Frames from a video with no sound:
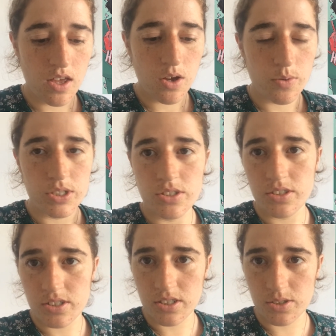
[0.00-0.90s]
question
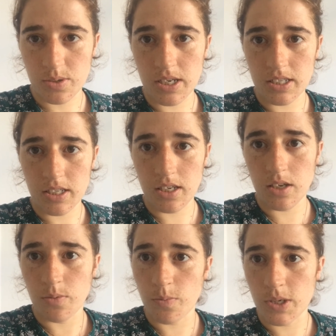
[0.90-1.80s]
their
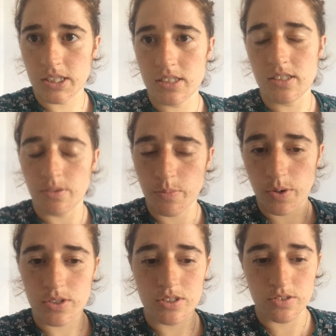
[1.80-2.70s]
sexuality, what is the
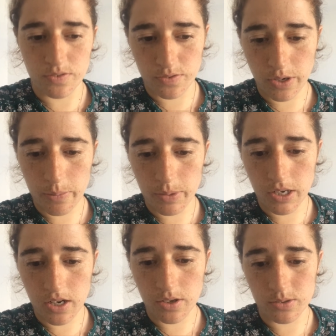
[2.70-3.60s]
process of coming
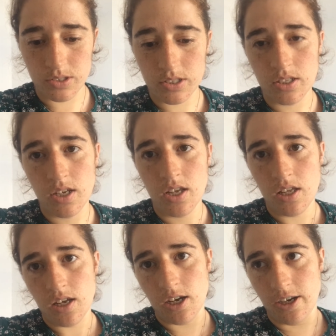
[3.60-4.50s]
out,
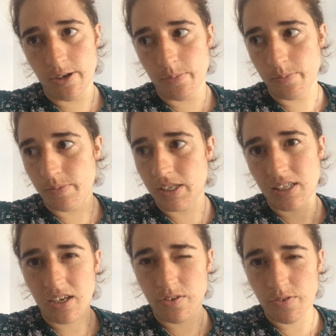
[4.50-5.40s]
that
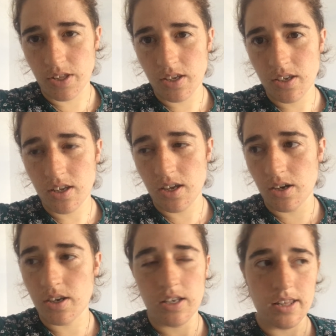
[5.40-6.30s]
kind of thing,
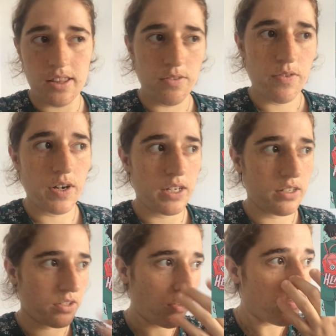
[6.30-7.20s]
and the
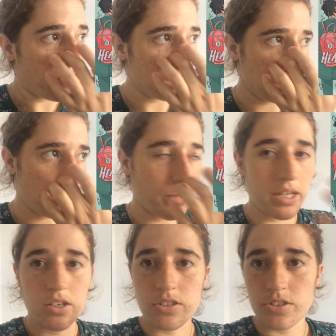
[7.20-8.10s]
different conflicts that
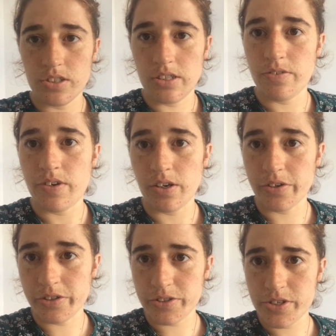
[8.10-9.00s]
might cause in different
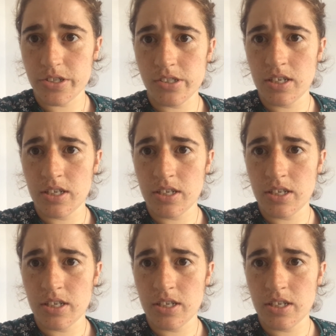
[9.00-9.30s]
cultures.